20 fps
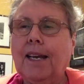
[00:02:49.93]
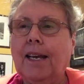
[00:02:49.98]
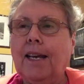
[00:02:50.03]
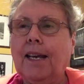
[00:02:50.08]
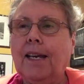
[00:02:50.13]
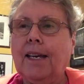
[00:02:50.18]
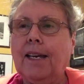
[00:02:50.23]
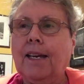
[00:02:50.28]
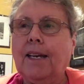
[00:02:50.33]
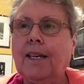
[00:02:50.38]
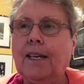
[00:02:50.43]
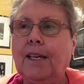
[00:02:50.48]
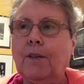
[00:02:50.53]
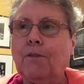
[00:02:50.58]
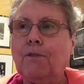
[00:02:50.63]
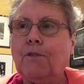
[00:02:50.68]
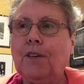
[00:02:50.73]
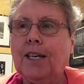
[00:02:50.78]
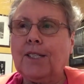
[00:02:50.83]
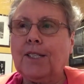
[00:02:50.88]

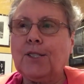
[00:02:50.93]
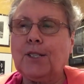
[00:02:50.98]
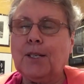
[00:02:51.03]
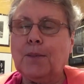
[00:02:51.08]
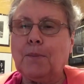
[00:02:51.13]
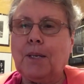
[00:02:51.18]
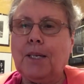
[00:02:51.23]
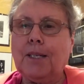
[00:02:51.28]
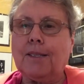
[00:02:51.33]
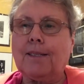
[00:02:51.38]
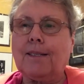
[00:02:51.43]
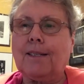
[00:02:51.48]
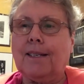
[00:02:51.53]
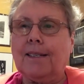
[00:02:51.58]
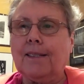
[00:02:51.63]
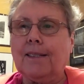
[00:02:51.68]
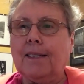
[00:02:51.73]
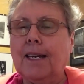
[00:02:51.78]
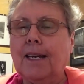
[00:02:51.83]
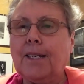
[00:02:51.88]
In fact, some kids
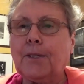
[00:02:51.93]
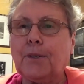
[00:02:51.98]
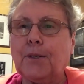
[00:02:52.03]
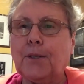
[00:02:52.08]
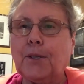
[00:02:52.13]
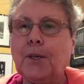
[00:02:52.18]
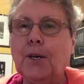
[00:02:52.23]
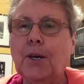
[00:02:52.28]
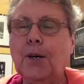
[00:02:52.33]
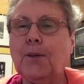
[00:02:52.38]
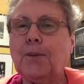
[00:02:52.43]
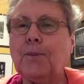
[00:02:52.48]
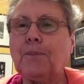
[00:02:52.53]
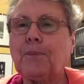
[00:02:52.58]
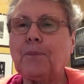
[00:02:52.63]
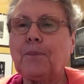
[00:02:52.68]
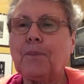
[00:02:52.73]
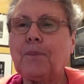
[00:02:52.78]
didn't like her at all.